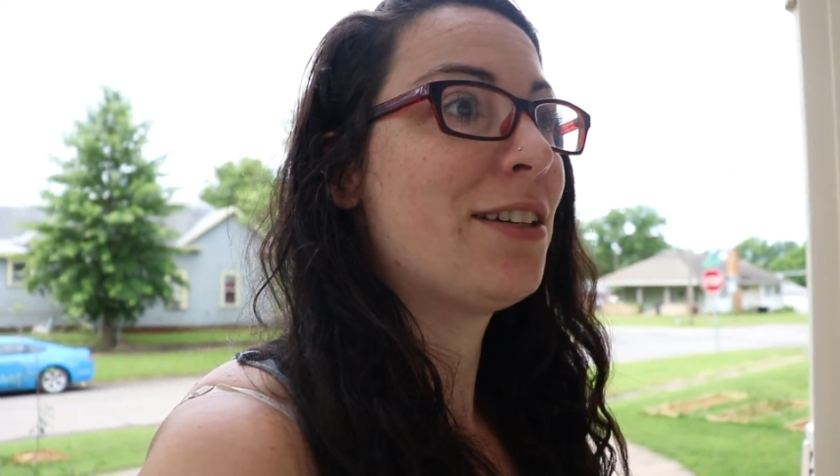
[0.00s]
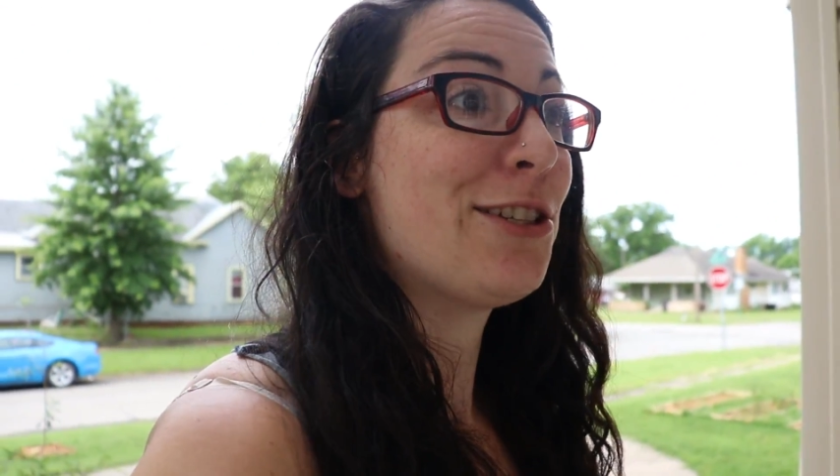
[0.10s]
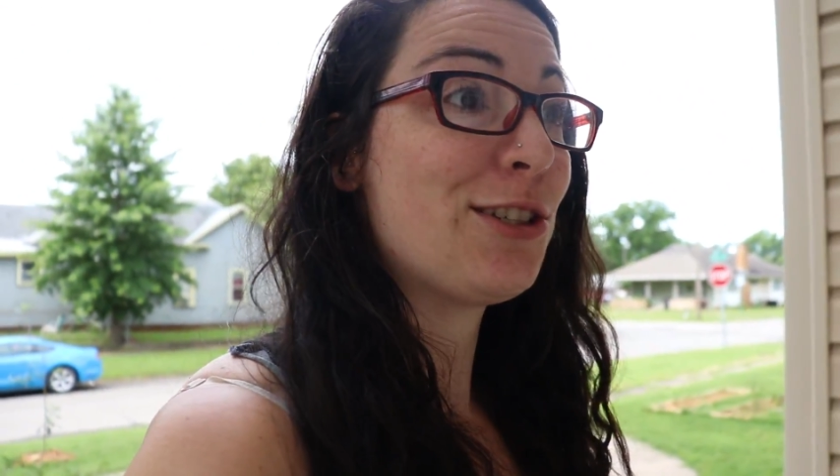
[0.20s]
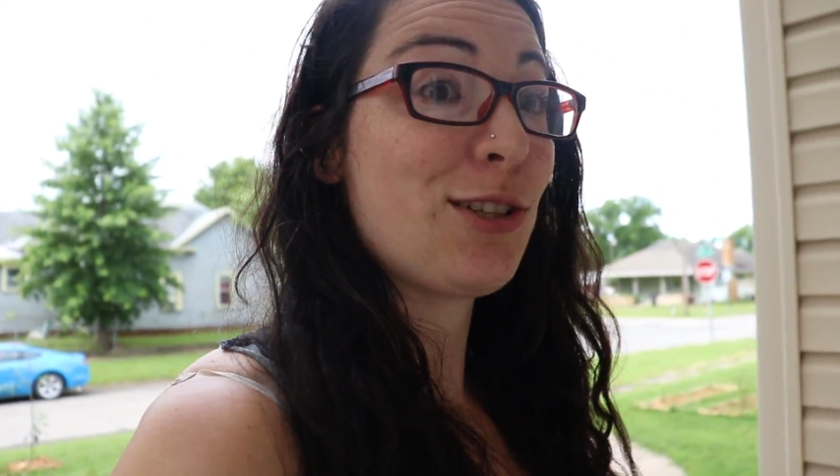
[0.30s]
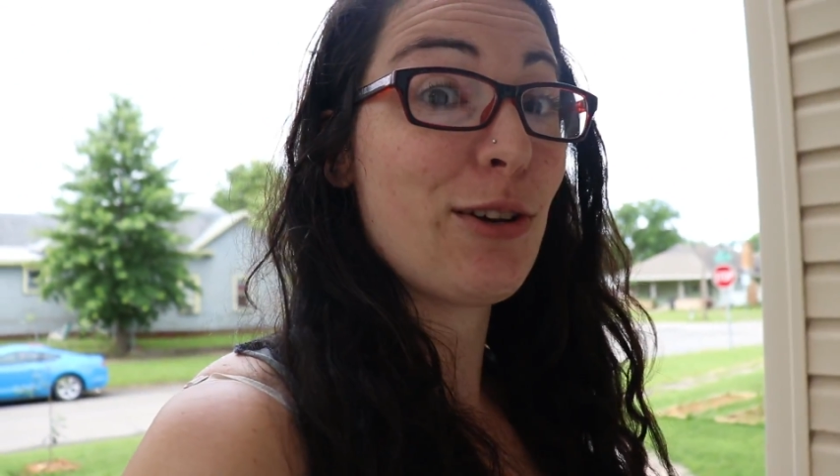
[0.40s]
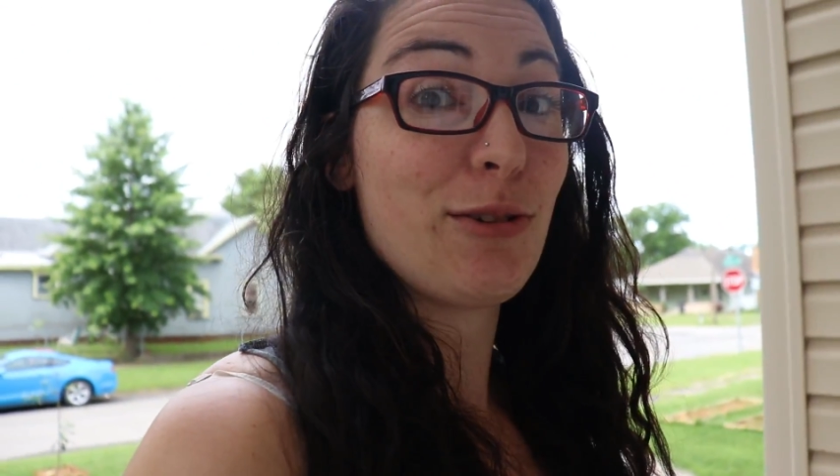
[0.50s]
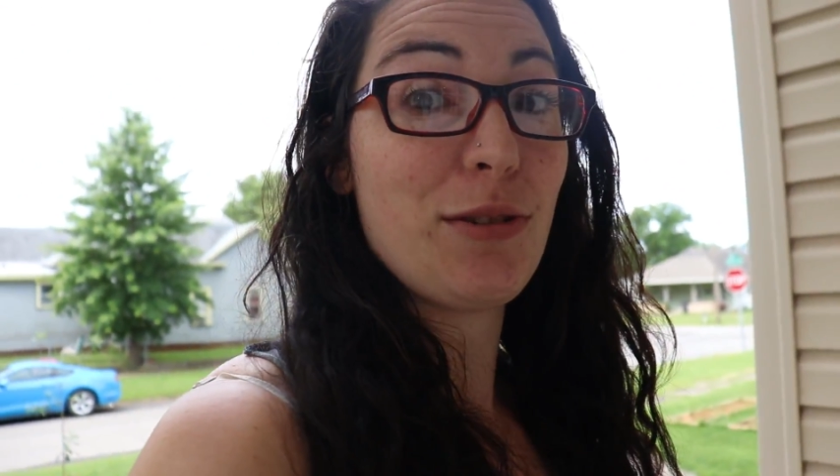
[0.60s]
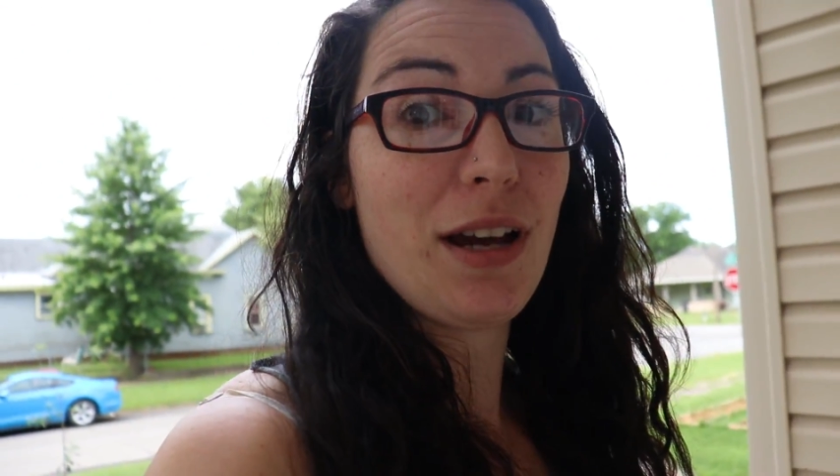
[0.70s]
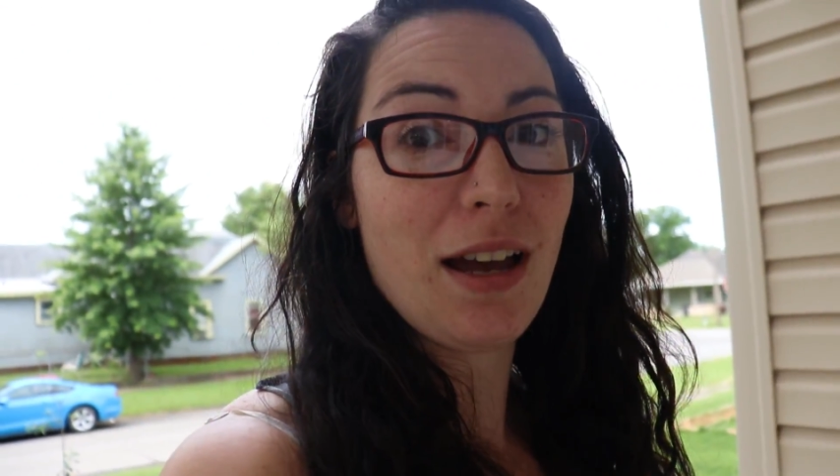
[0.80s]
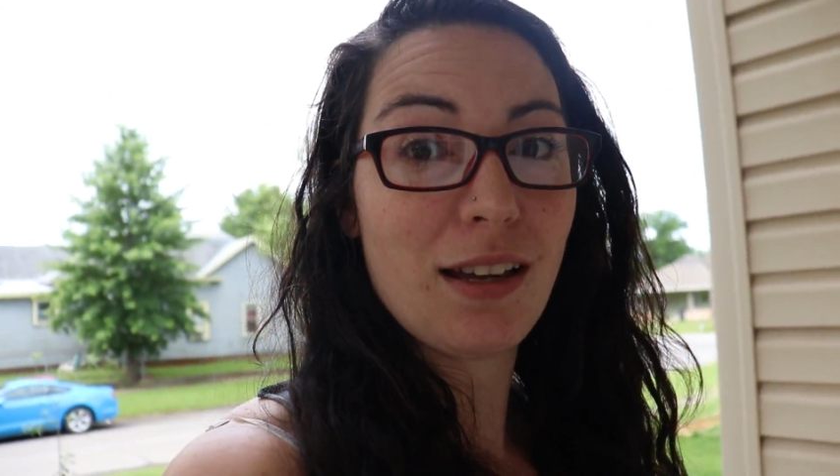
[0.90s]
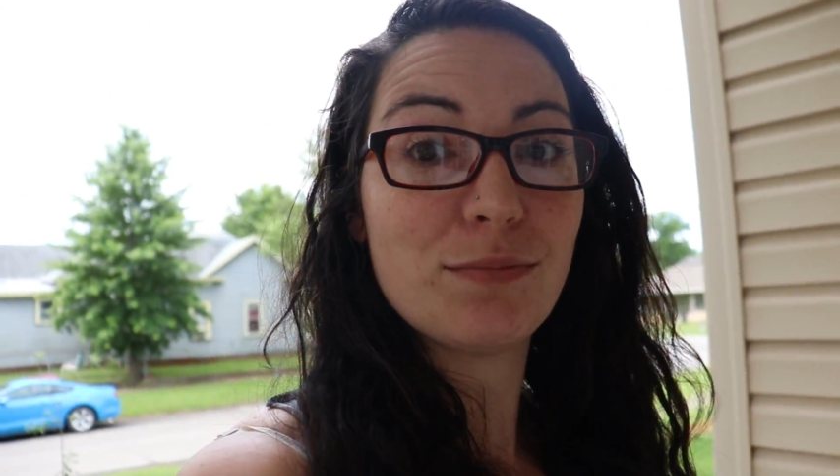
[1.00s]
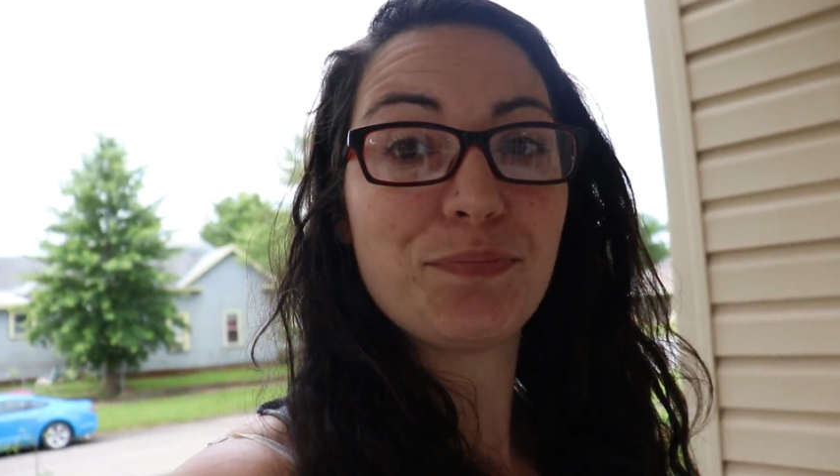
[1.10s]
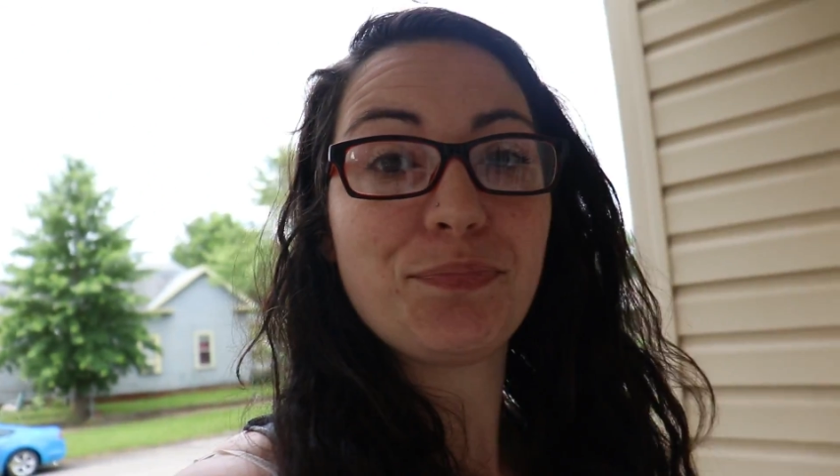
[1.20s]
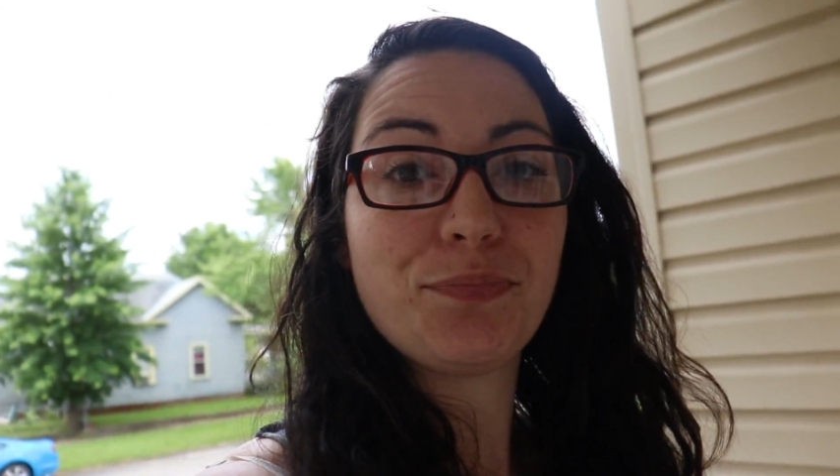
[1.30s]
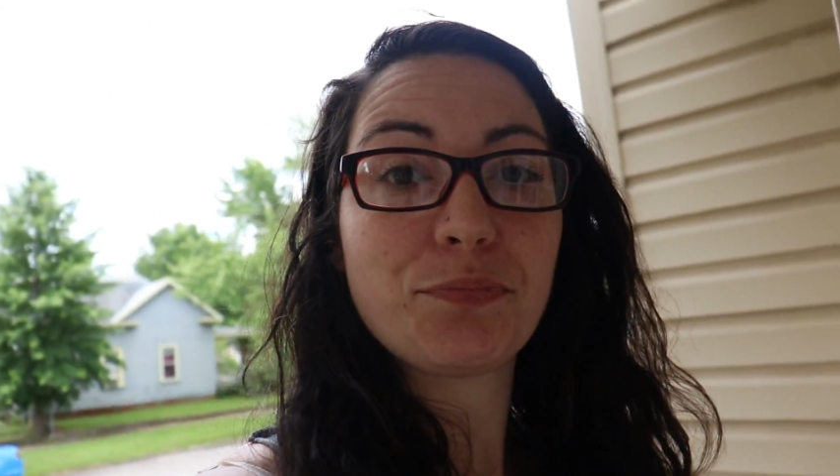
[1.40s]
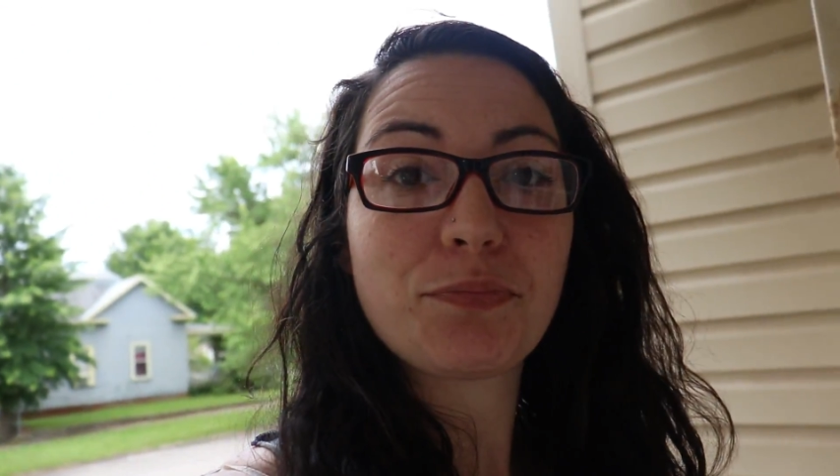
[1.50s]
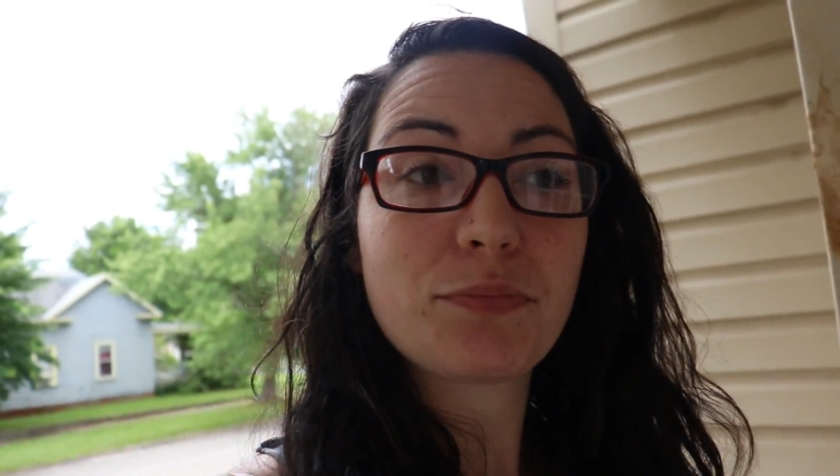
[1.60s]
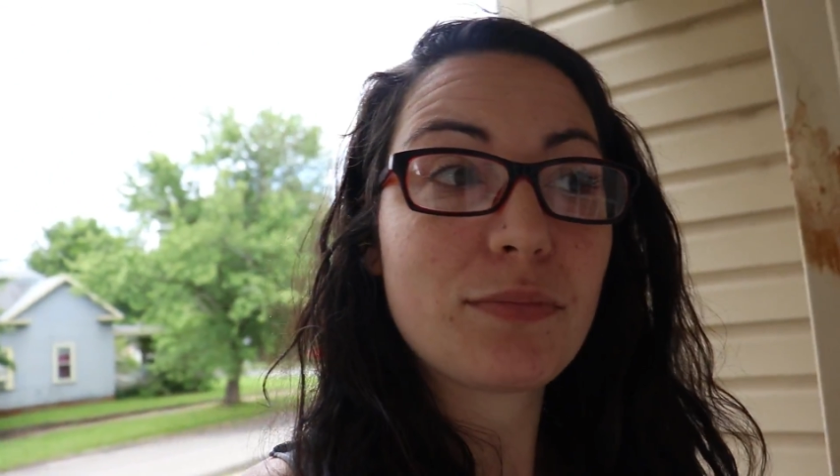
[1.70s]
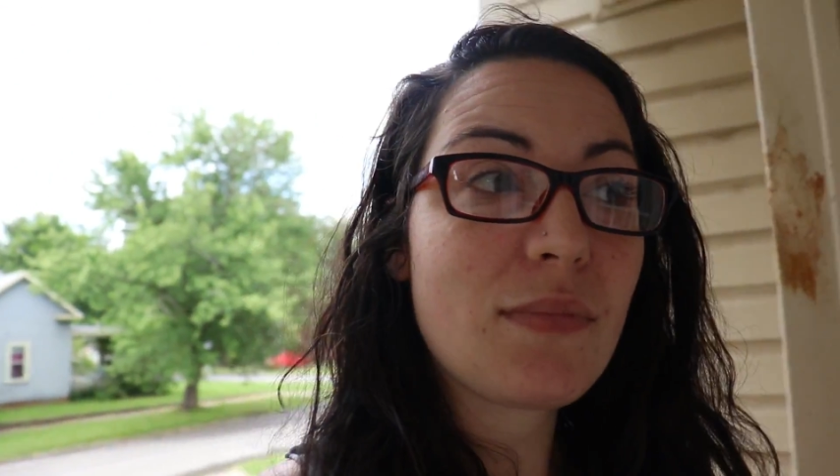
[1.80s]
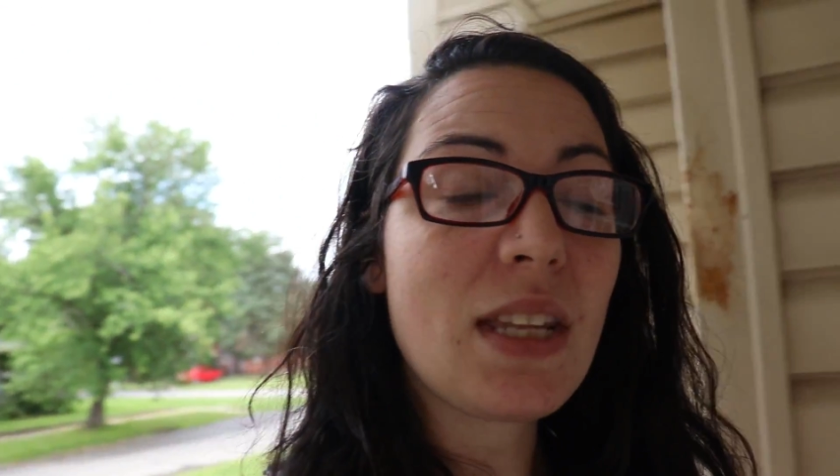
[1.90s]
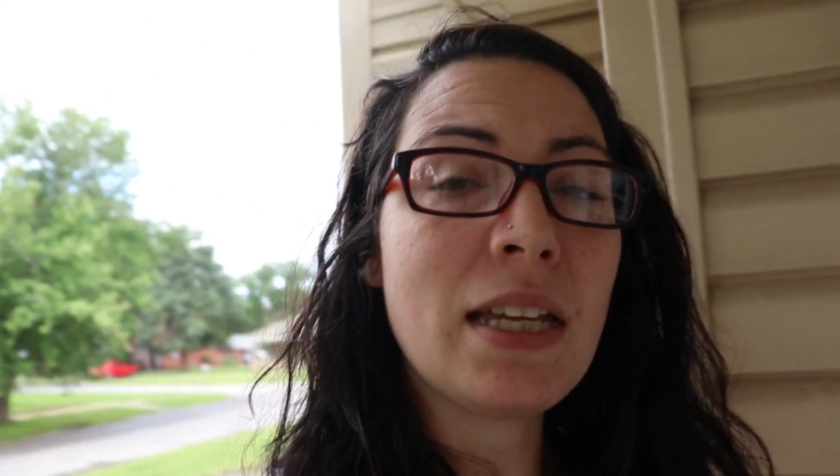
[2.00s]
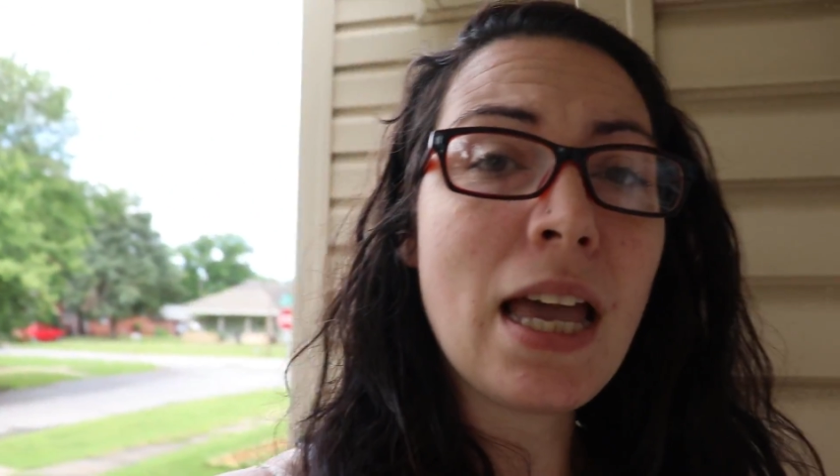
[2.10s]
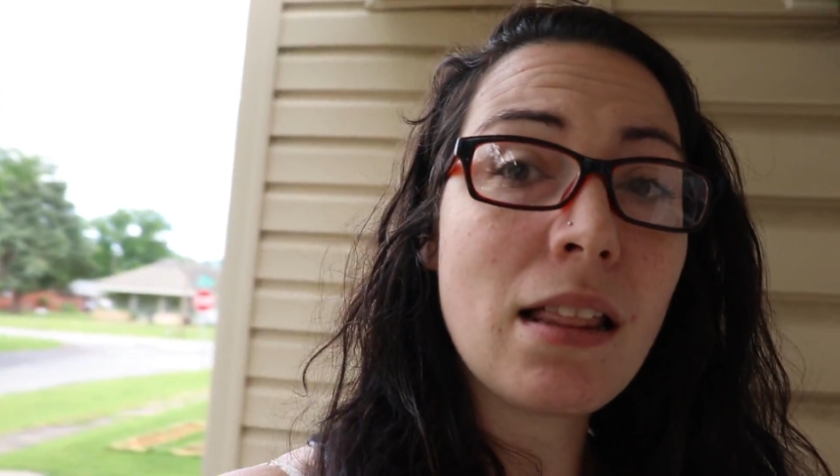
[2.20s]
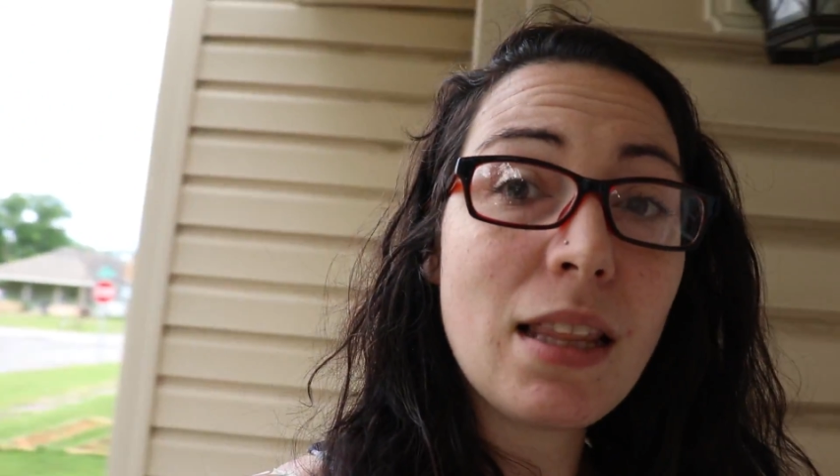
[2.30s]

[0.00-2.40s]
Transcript: So, yeah,